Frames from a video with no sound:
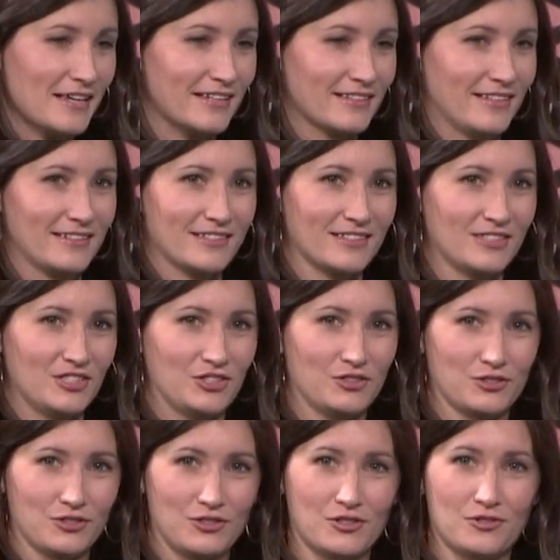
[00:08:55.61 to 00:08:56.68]
like
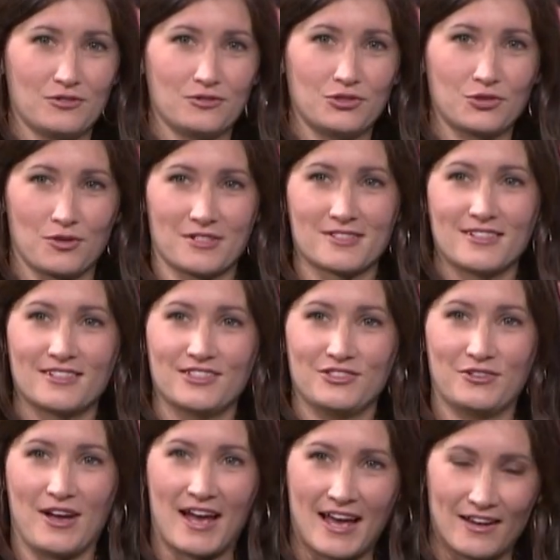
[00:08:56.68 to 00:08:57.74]
there's no shortcut
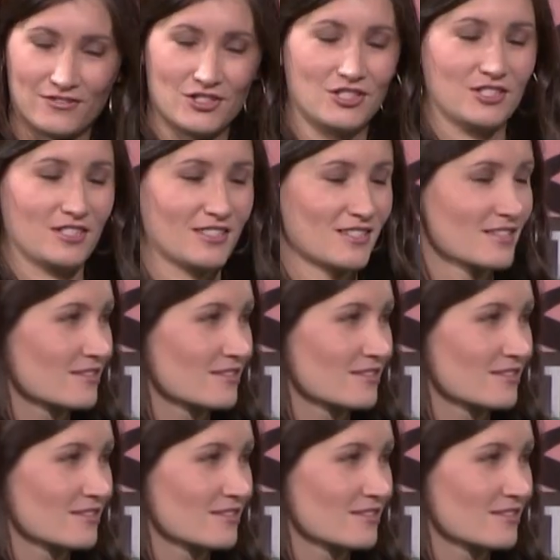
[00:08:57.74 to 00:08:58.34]
you have to just